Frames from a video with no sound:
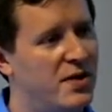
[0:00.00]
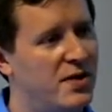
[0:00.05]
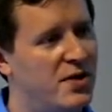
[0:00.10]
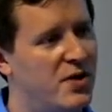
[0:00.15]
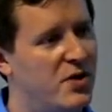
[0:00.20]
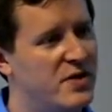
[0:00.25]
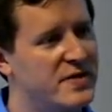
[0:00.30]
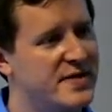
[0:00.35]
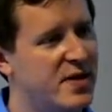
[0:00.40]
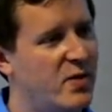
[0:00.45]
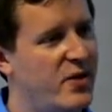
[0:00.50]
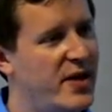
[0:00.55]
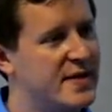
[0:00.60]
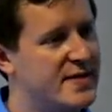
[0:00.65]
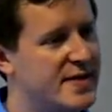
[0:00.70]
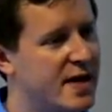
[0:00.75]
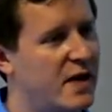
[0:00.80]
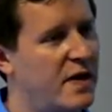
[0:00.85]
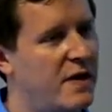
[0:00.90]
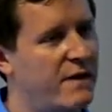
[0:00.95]
you know, it's like, wait a
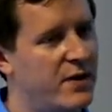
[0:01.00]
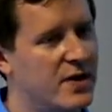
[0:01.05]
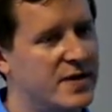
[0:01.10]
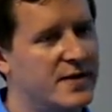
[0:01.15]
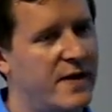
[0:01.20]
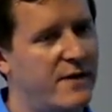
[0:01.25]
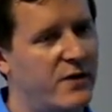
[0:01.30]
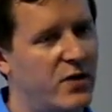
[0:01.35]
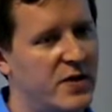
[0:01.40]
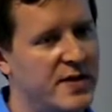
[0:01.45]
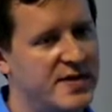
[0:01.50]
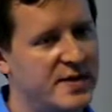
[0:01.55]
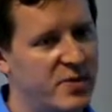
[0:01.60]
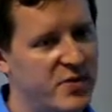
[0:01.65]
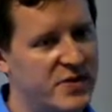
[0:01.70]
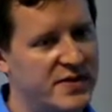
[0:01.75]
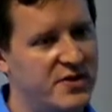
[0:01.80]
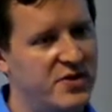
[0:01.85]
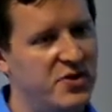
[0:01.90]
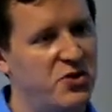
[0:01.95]
second, I thought free software is
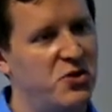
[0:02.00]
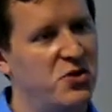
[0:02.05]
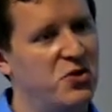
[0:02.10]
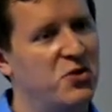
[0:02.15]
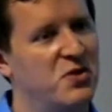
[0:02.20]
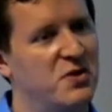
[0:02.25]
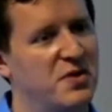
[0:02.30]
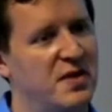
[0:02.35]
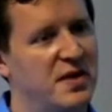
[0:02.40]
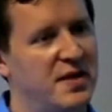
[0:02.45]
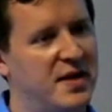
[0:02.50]
supposed to